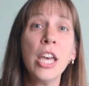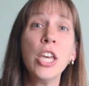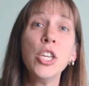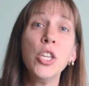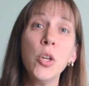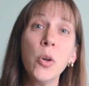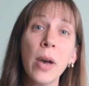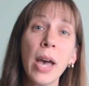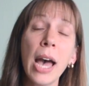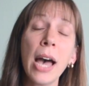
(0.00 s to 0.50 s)

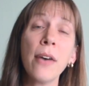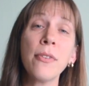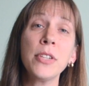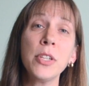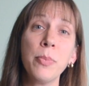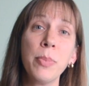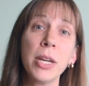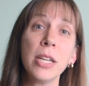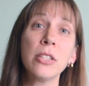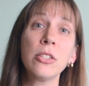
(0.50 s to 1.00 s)
you have
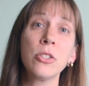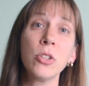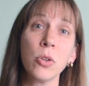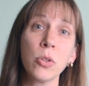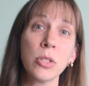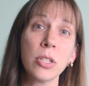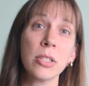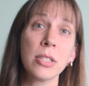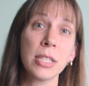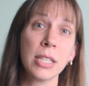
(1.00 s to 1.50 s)
to pay
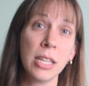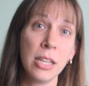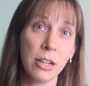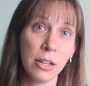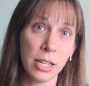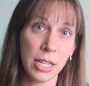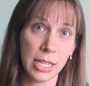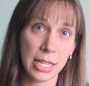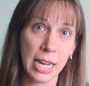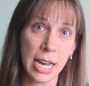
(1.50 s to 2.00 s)
Social
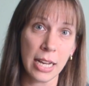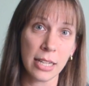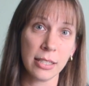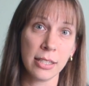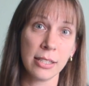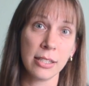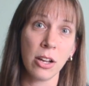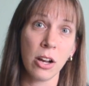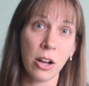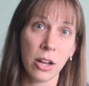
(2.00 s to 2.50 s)
Security
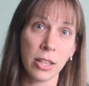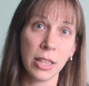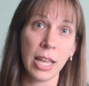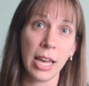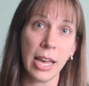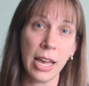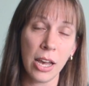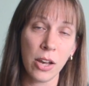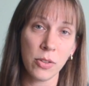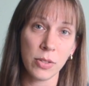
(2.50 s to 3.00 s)
taxes on
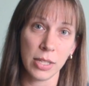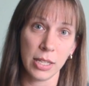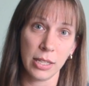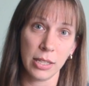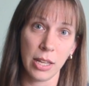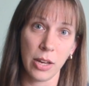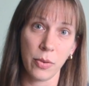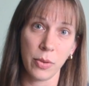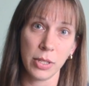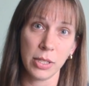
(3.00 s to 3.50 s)
that housing
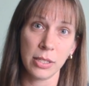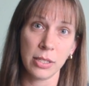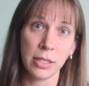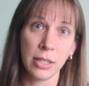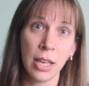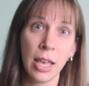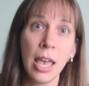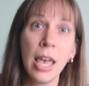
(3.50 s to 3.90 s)
allowance.